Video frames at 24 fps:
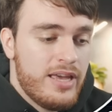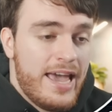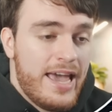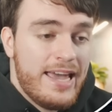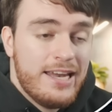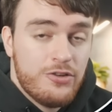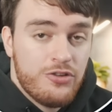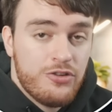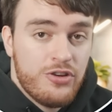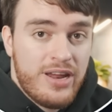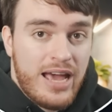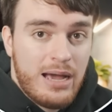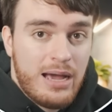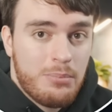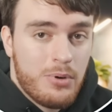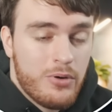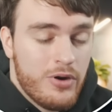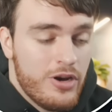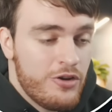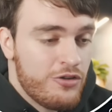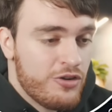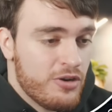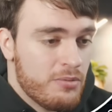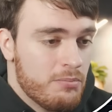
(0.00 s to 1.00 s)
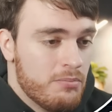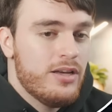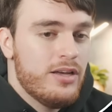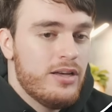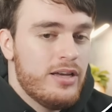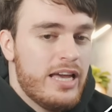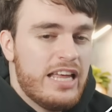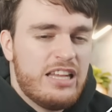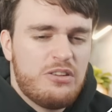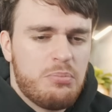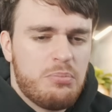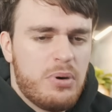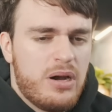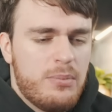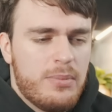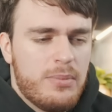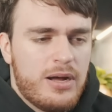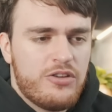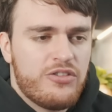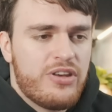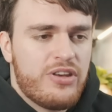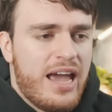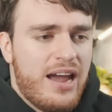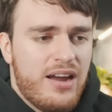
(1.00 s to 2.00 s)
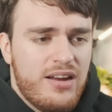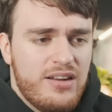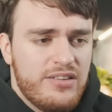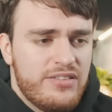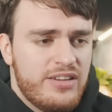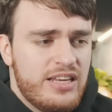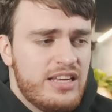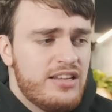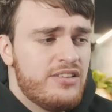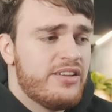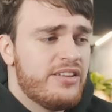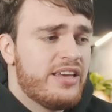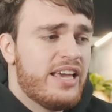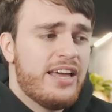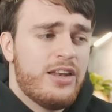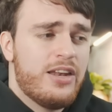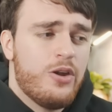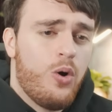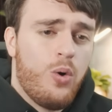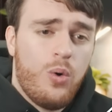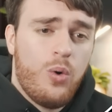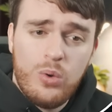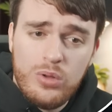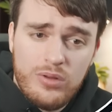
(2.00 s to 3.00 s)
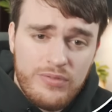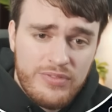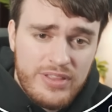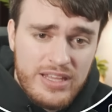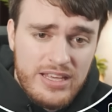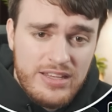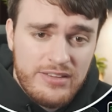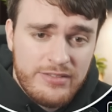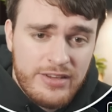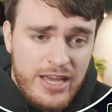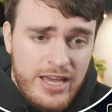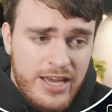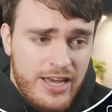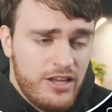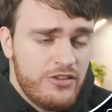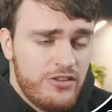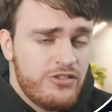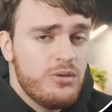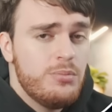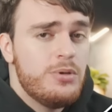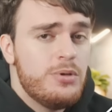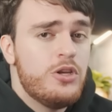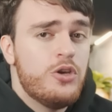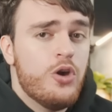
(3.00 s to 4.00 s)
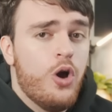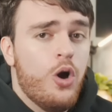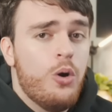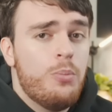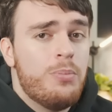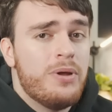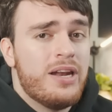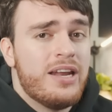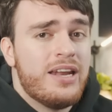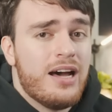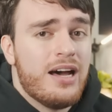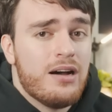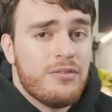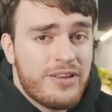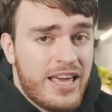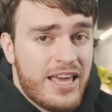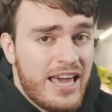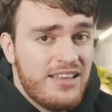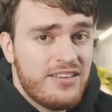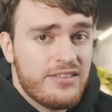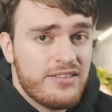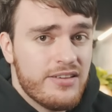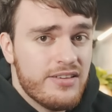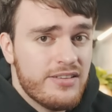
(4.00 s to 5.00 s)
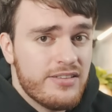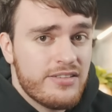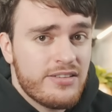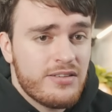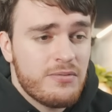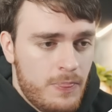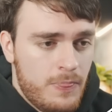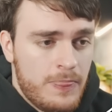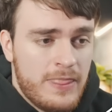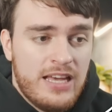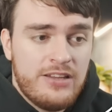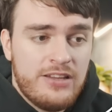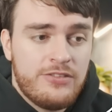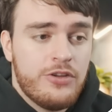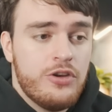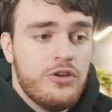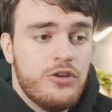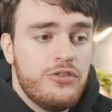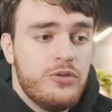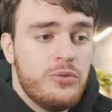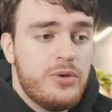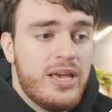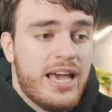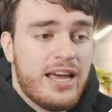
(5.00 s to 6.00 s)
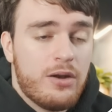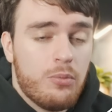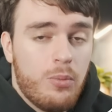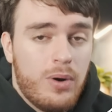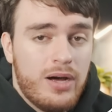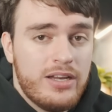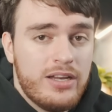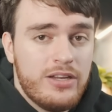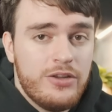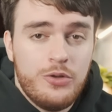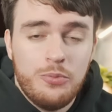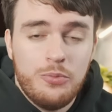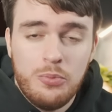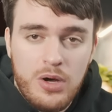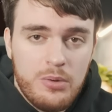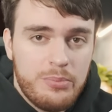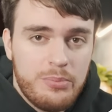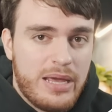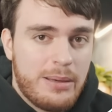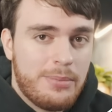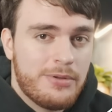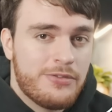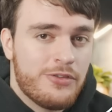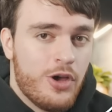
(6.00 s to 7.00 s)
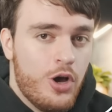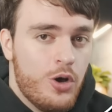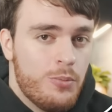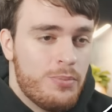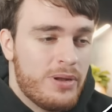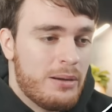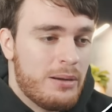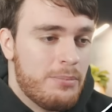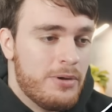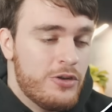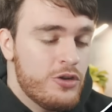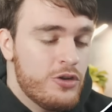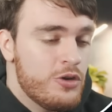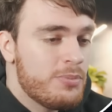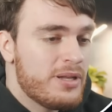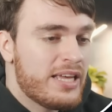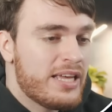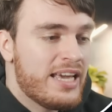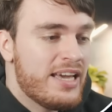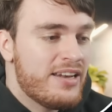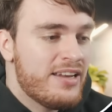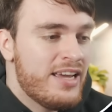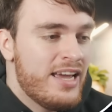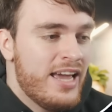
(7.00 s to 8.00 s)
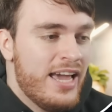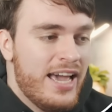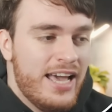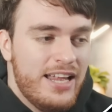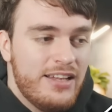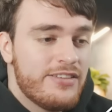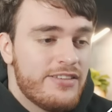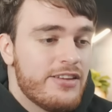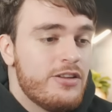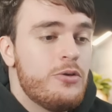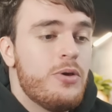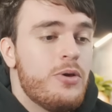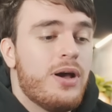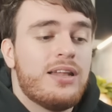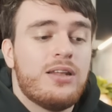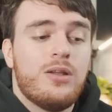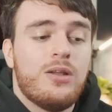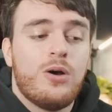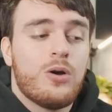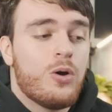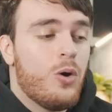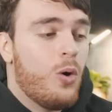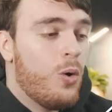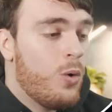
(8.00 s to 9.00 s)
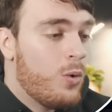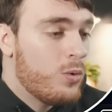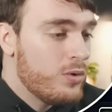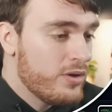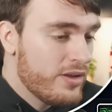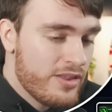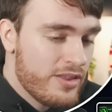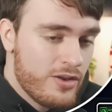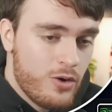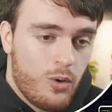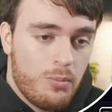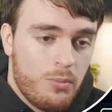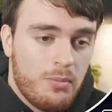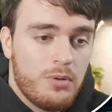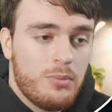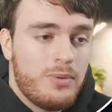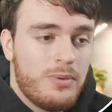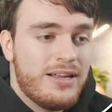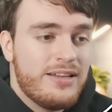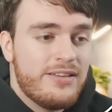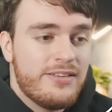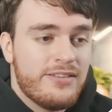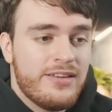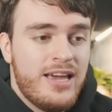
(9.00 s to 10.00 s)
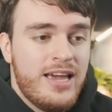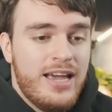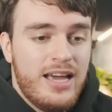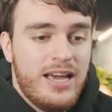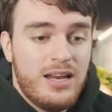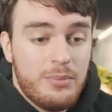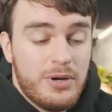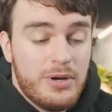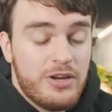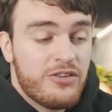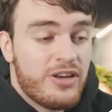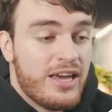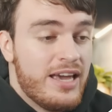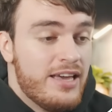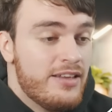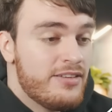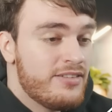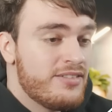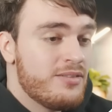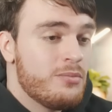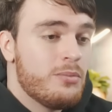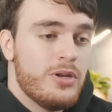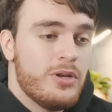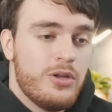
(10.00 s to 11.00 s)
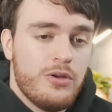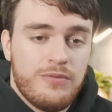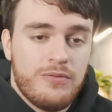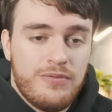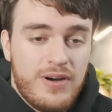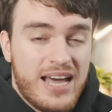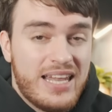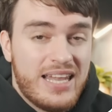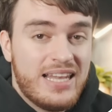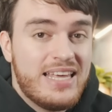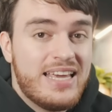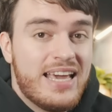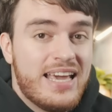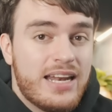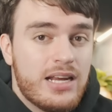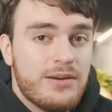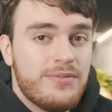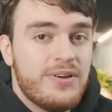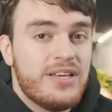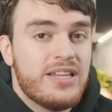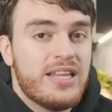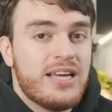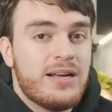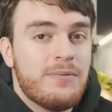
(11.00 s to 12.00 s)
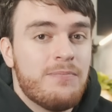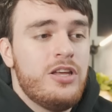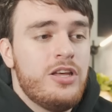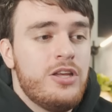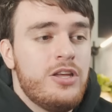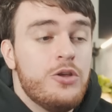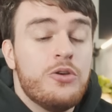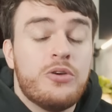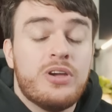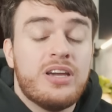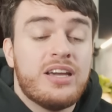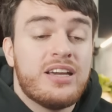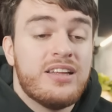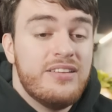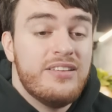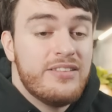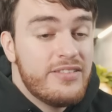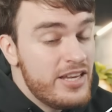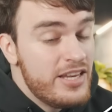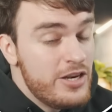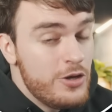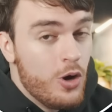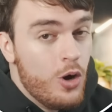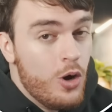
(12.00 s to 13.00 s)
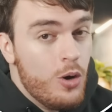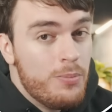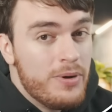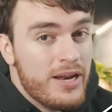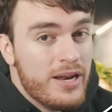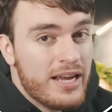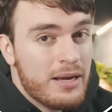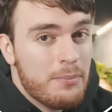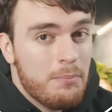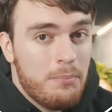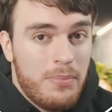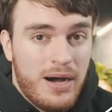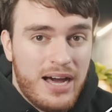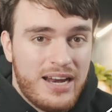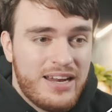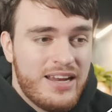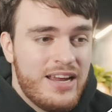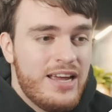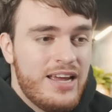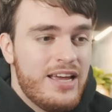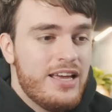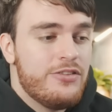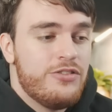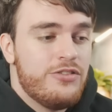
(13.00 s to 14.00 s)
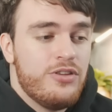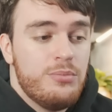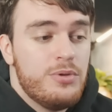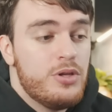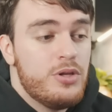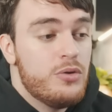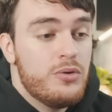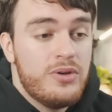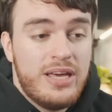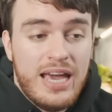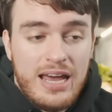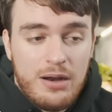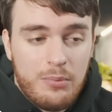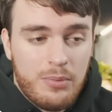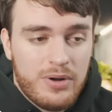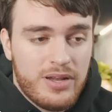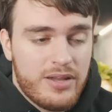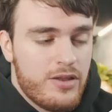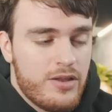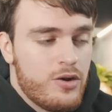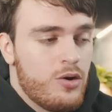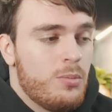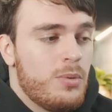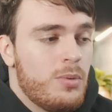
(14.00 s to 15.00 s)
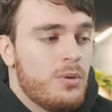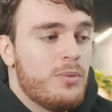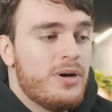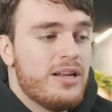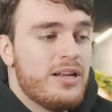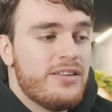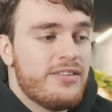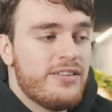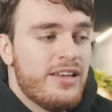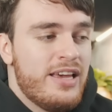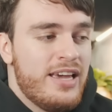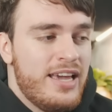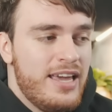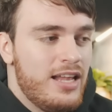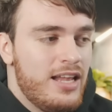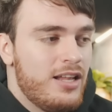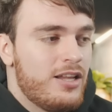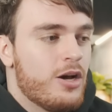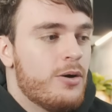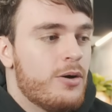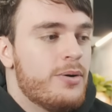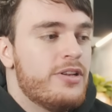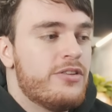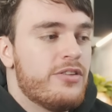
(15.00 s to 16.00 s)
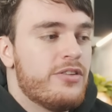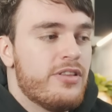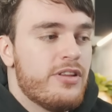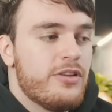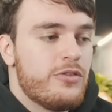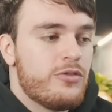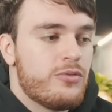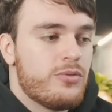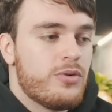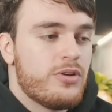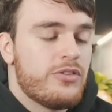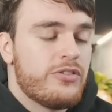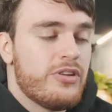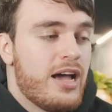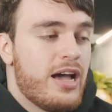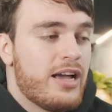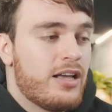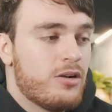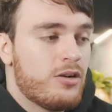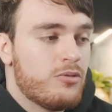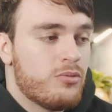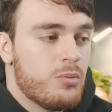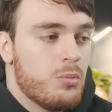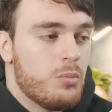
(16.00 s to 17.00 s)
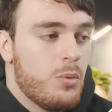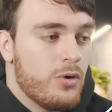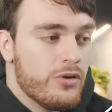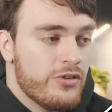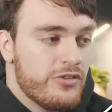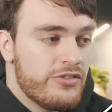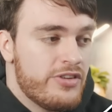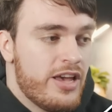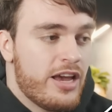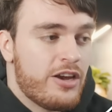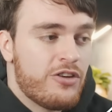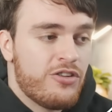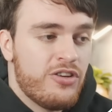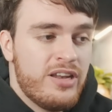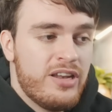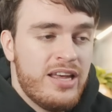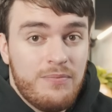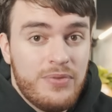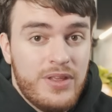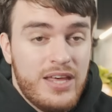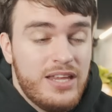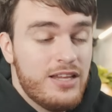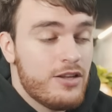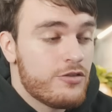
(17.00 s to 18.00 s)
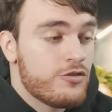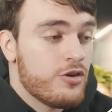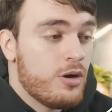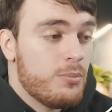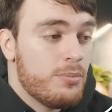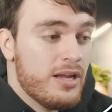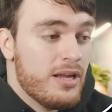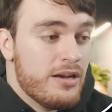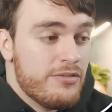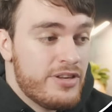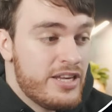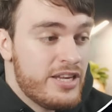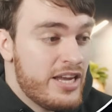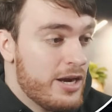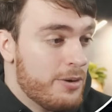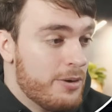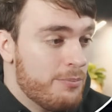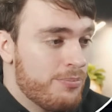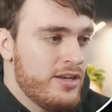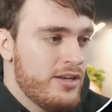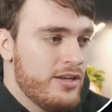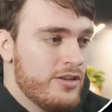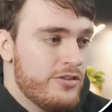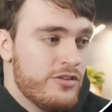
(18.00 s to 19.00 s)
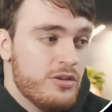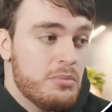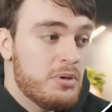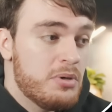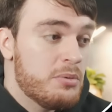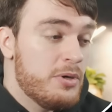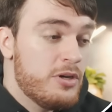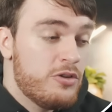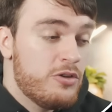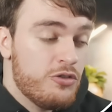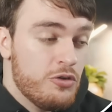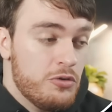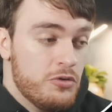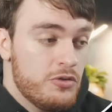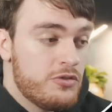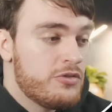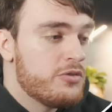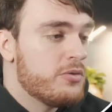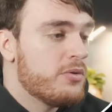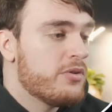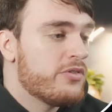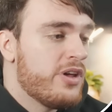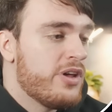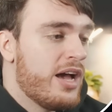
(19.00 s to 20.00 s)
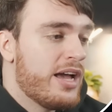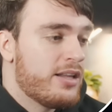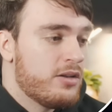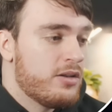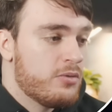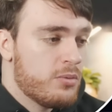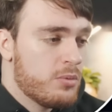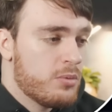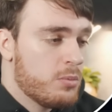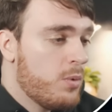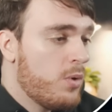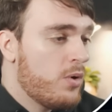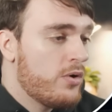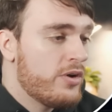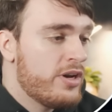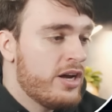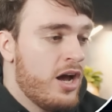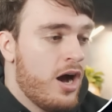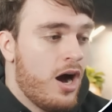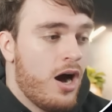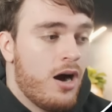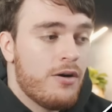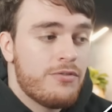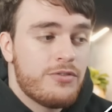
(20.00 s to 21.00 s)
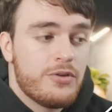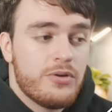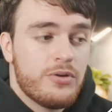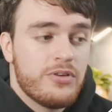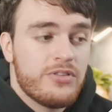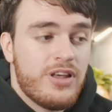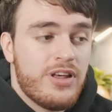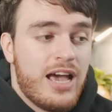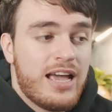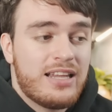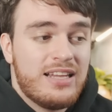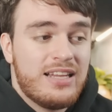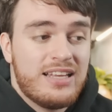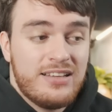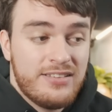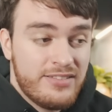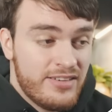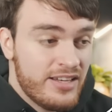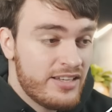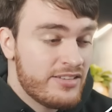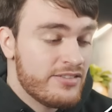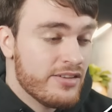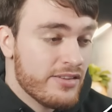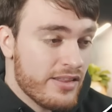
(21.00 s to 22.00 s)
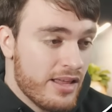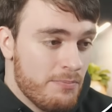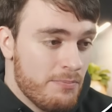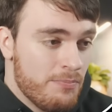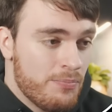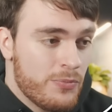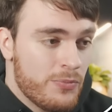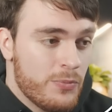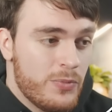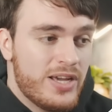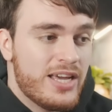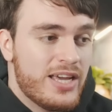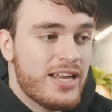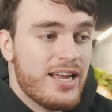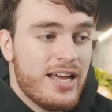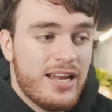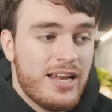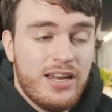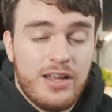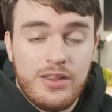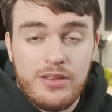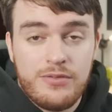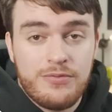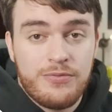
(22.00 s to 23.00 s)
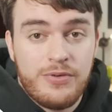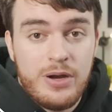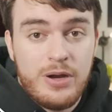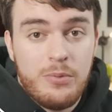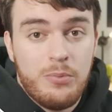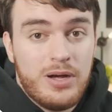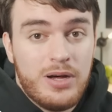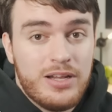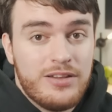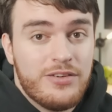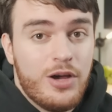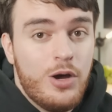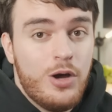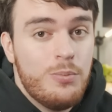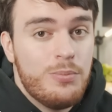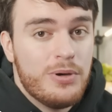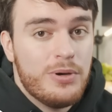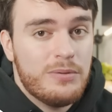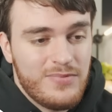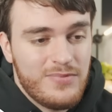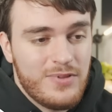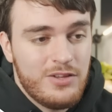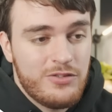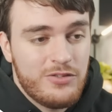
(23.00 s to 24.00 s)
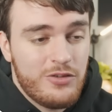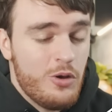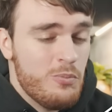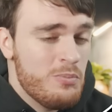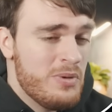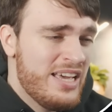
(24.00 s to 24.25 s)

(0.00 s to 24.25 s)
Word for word: Ancient Apparition. It's pretty much guaranteed to get all of these, assuming you open enough cases. As soon as you get one, you won't be able to open up a duplicate until you unlock all of the normal ones, in which case, when you finally get everything, you can continue opening, but assuming you get one of the normal ones, it'll go into this recycle reward section in the top left here. Assuming we choose to recycle reward, after recycling six of them, we get another free one to open. So